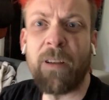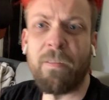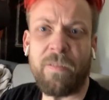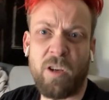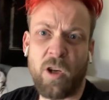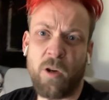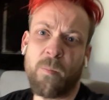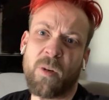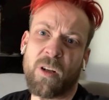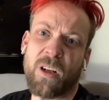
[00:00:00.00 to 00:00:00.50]
of
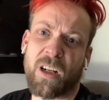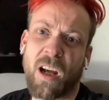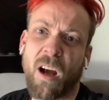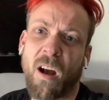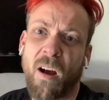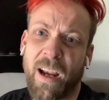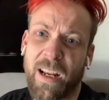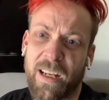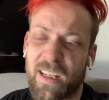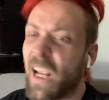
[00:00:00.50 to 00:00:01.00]

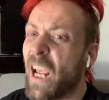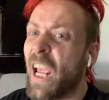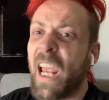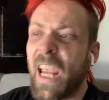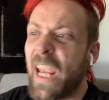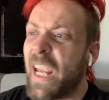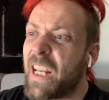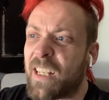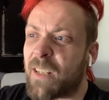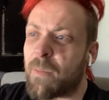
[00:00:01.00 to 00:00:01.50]
humankind.
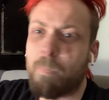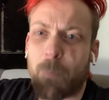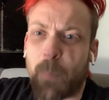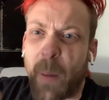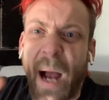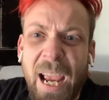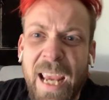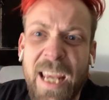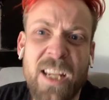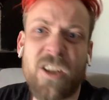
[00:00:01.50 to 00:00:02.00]
It's
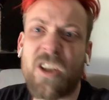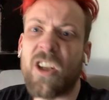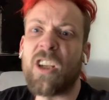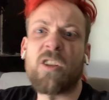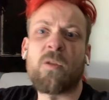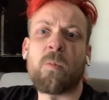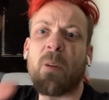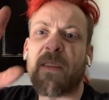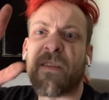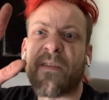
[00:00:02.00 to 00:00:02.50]

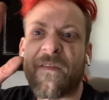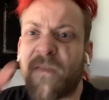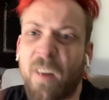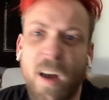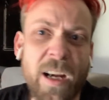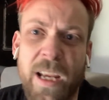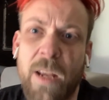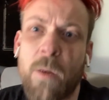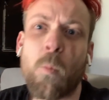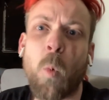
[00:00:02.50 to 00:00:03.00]
pages with
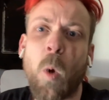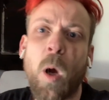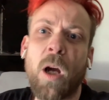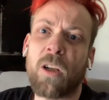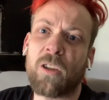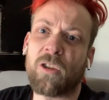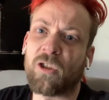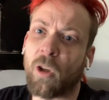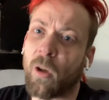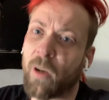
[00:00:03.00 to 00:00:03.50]
fucking
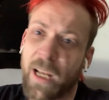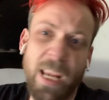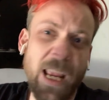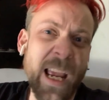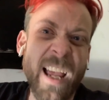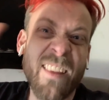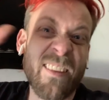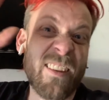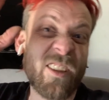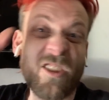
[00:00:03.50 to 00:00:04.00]
words on it.
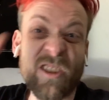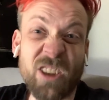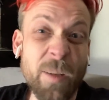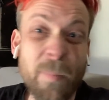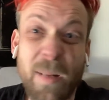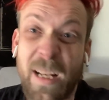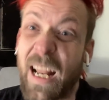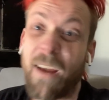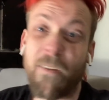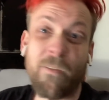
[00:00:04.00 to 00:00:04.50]
The
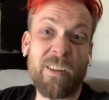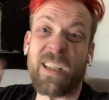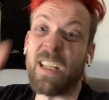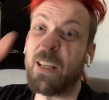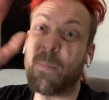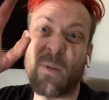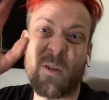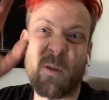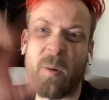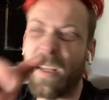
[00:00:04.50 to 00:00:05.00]
similarity
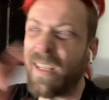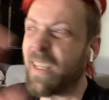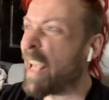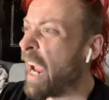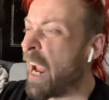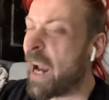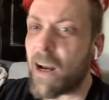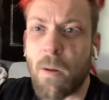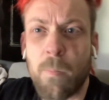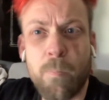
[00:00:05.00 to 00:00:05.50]
between
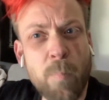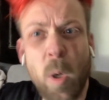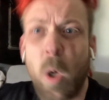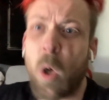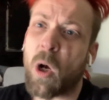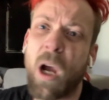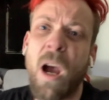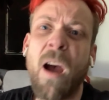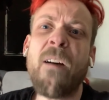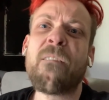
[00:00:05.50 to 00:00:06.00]
that and a
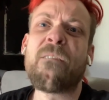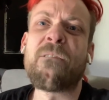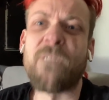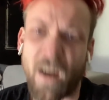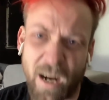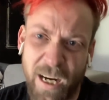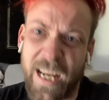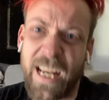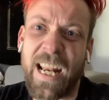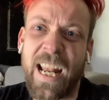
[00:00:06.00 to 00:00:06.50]
book
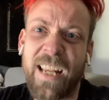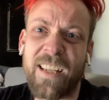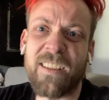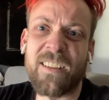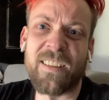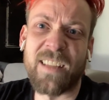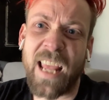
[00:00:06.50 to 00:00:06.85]
fucking ends